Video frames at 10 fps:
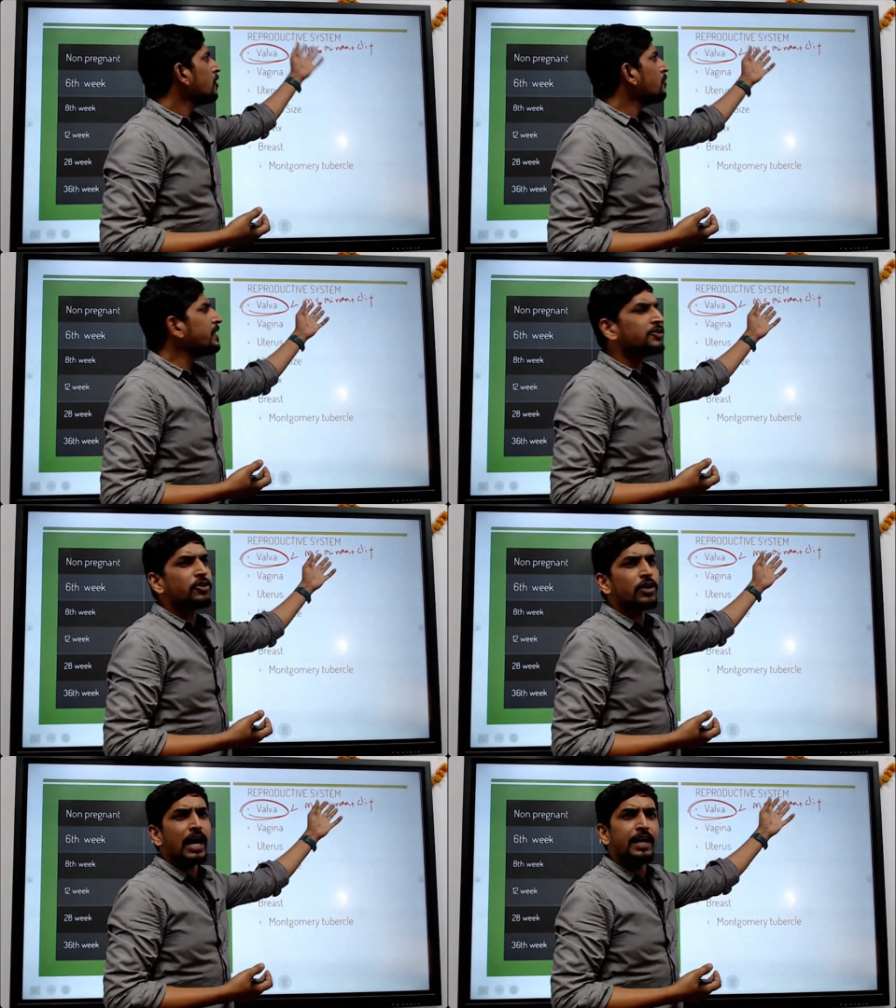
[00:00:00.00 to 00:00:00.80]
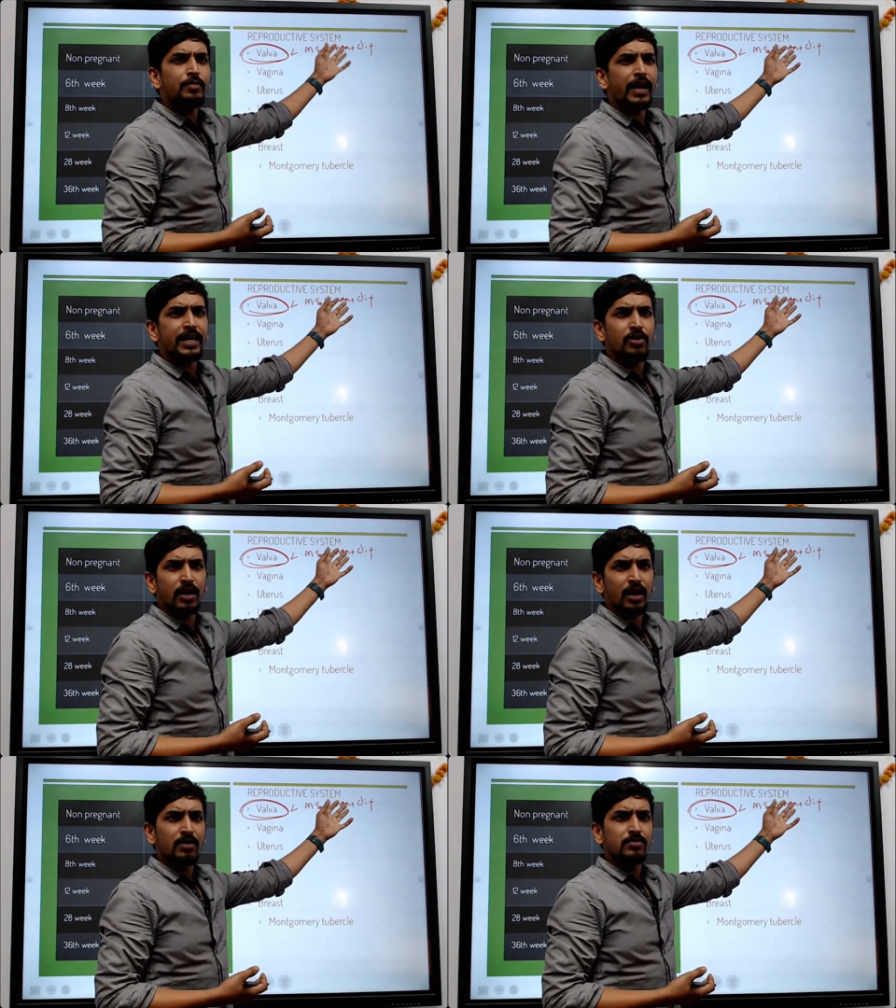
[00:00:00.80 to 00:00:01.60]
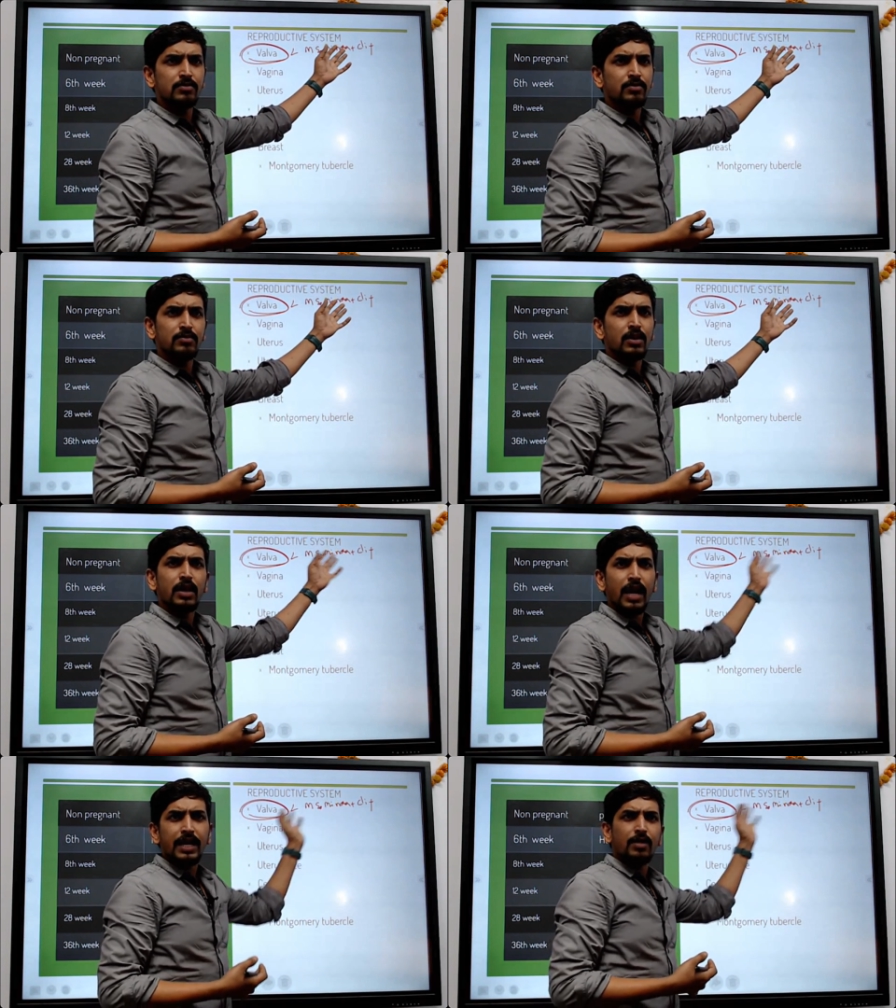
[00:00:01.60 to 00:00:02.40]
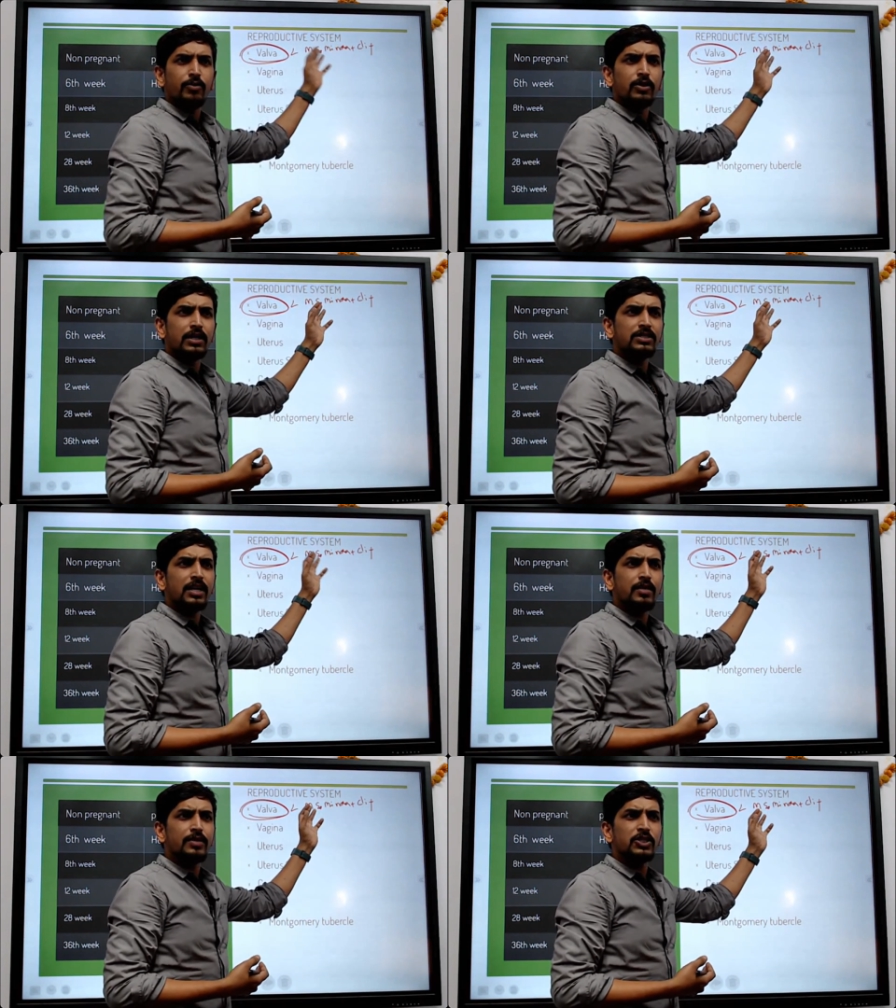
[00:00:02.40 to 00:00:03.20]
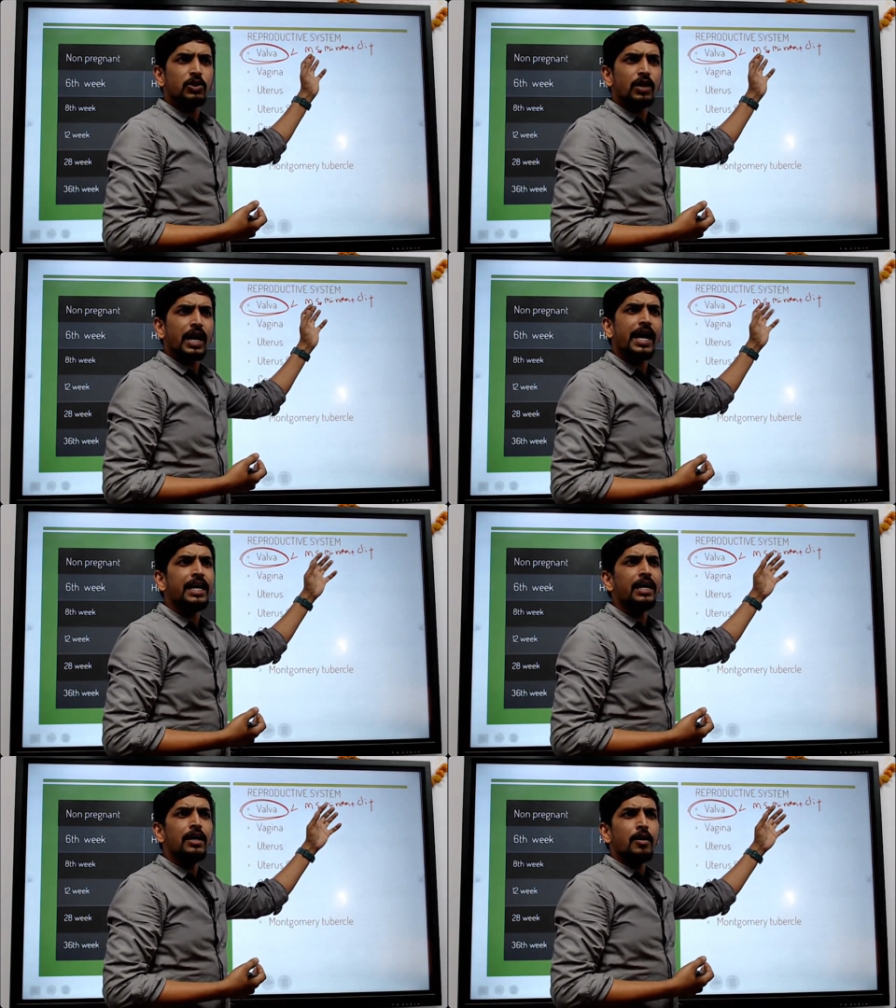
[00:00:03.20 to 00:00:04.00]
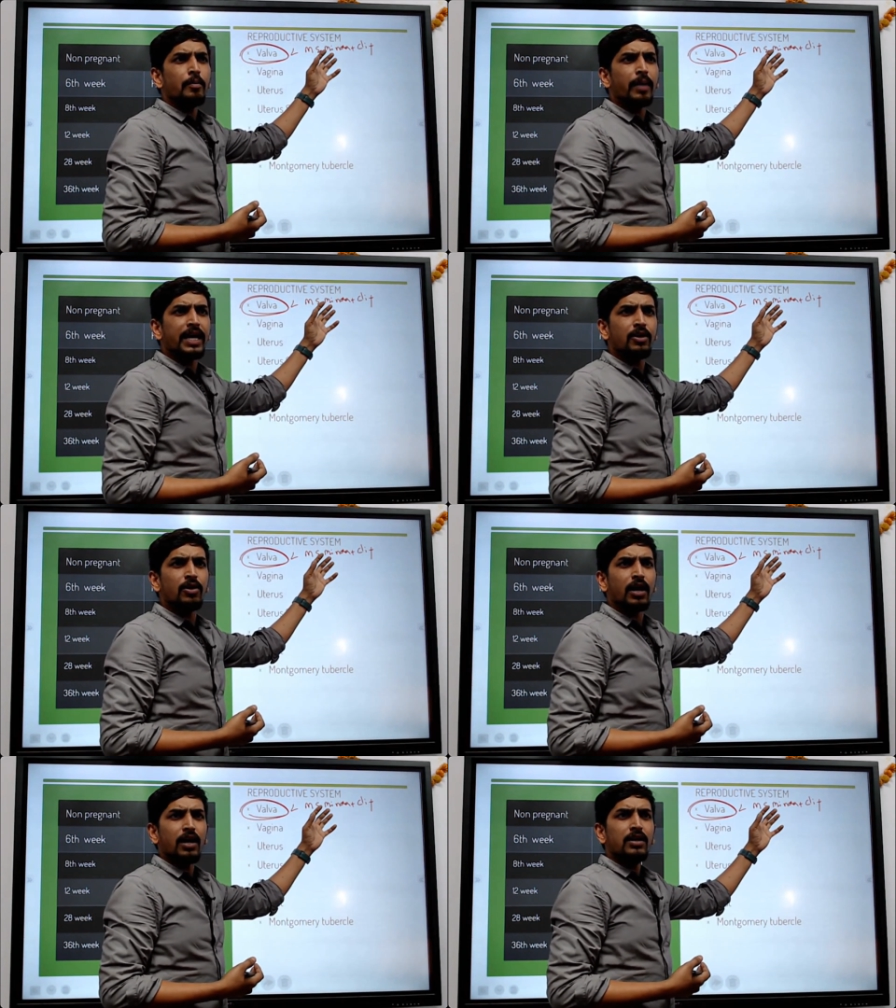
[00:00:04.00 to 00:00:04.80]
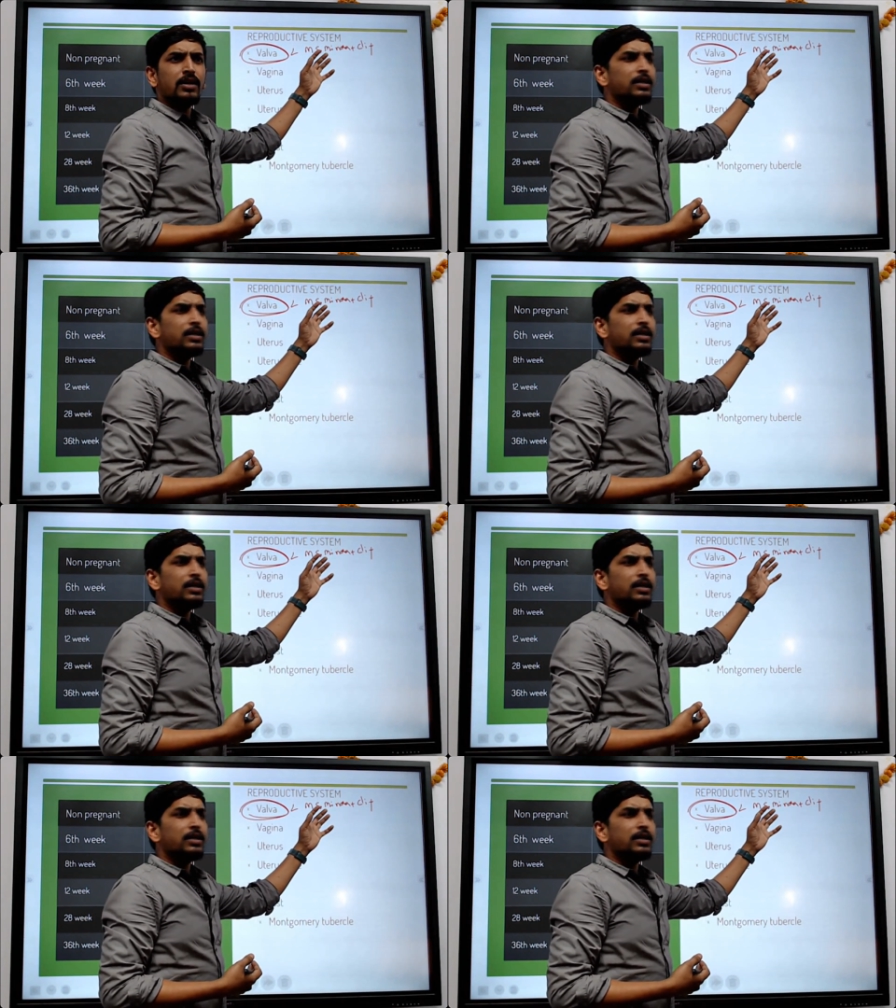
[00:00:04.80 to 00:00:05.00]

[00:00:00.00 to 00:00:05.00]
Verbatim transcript: majora and minora. Lateral boundaries are majora and minora.